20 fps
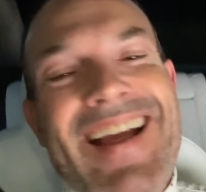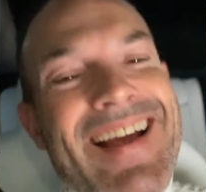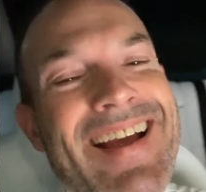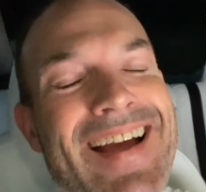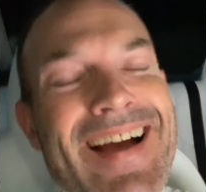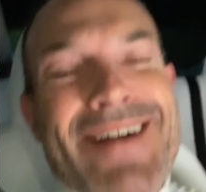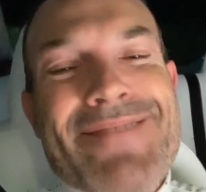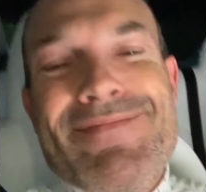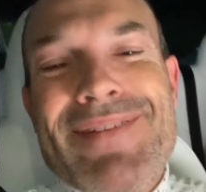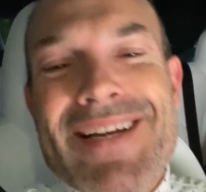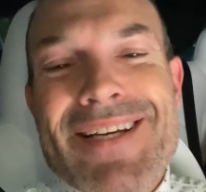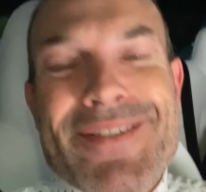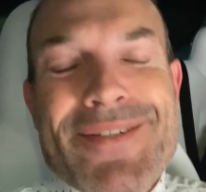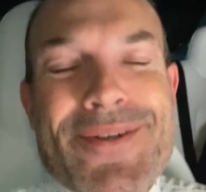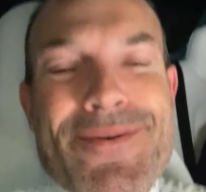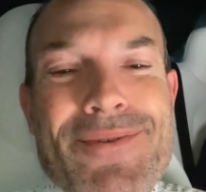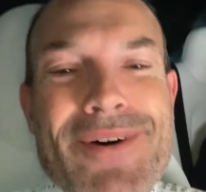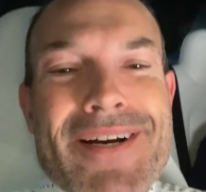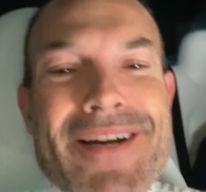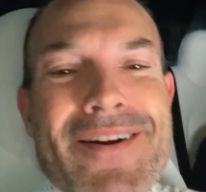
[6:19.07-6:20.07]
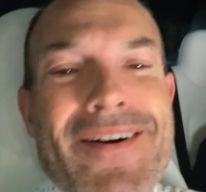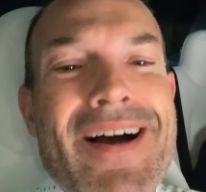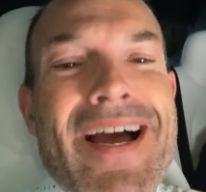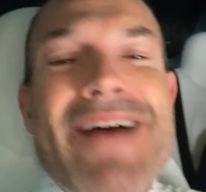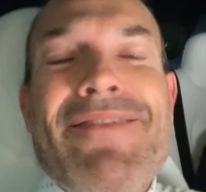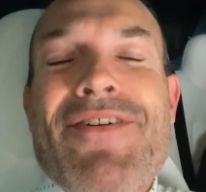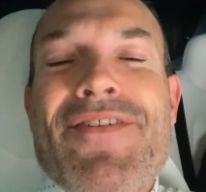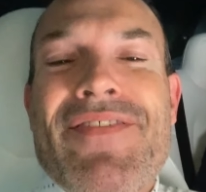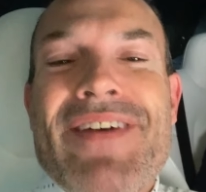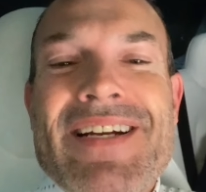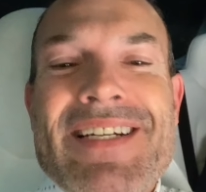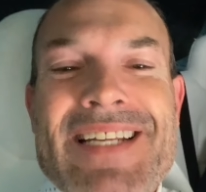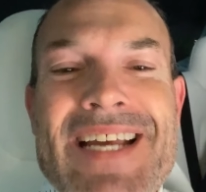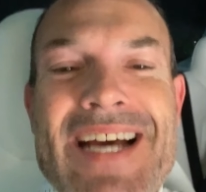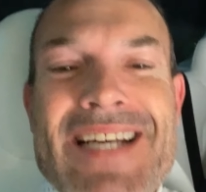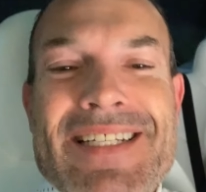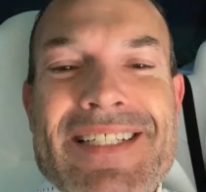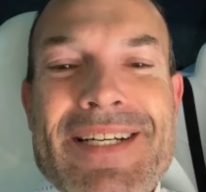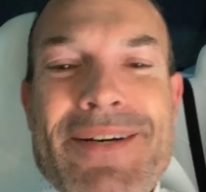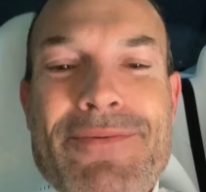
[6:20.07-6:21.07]
God bless you one and all. Have a
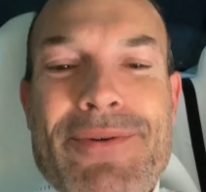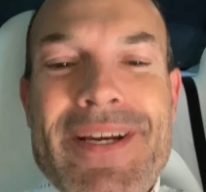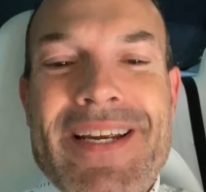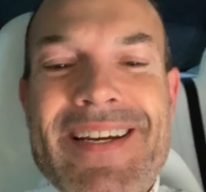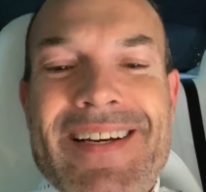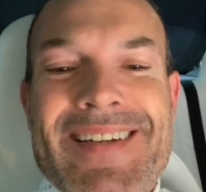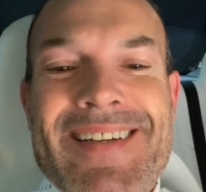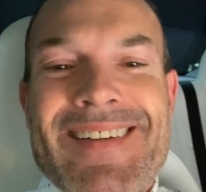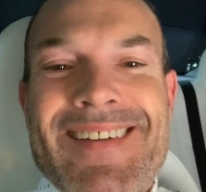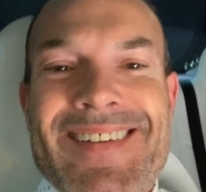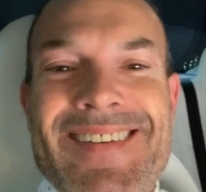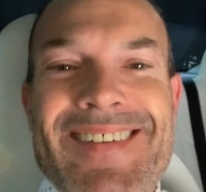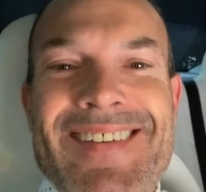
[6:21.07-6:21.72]
fantastic weekend.